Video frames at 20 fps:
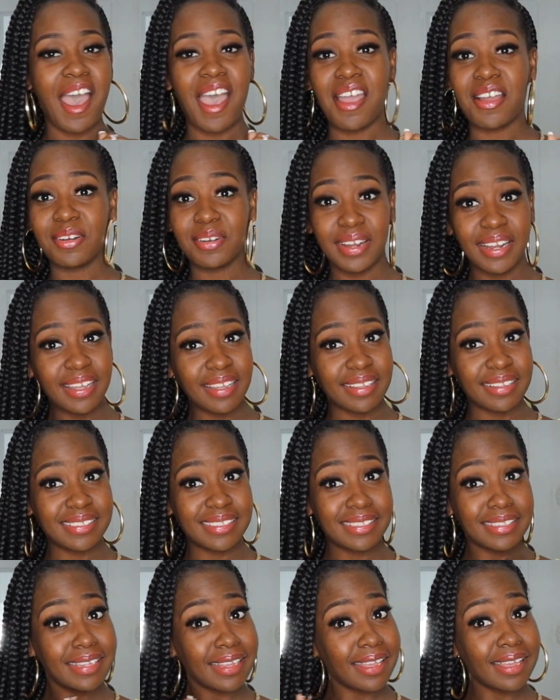All
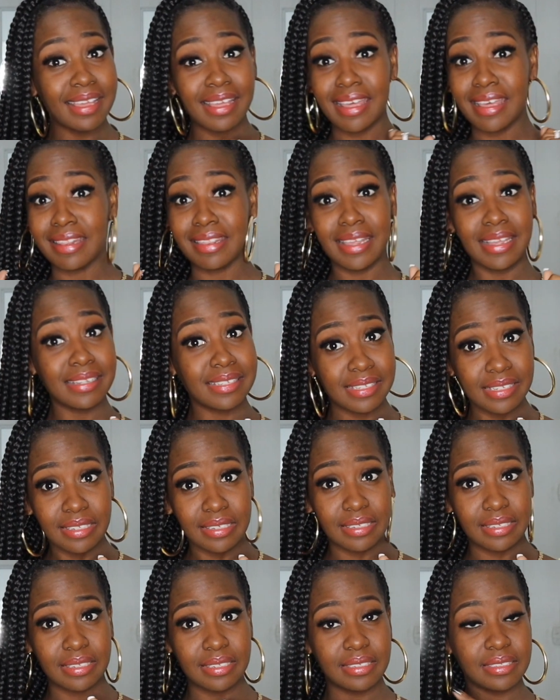right, and that's
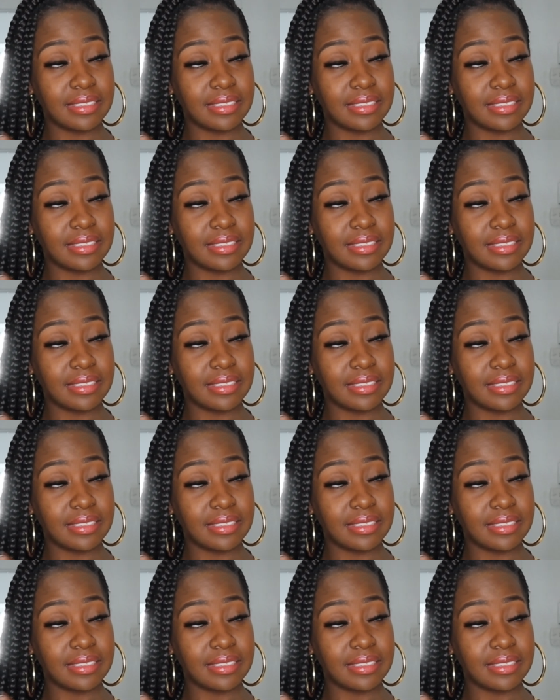it.